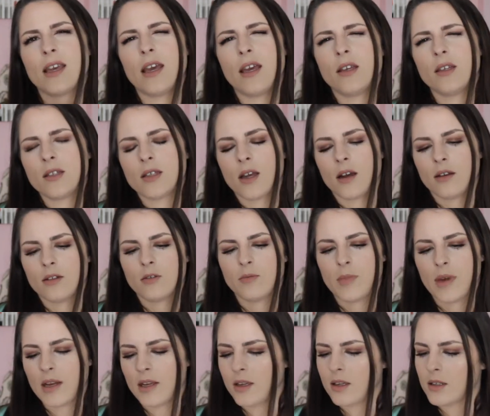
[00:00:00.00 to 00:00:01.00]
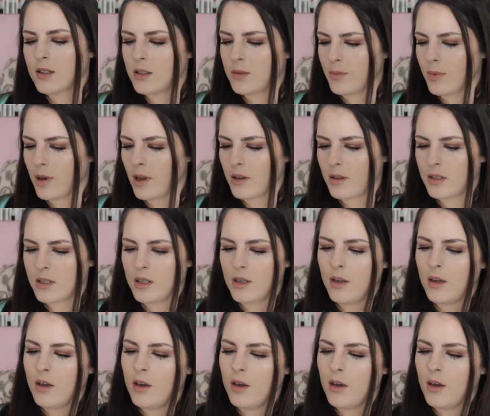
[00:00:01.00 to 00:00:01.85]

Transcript: Case Cosmetics, but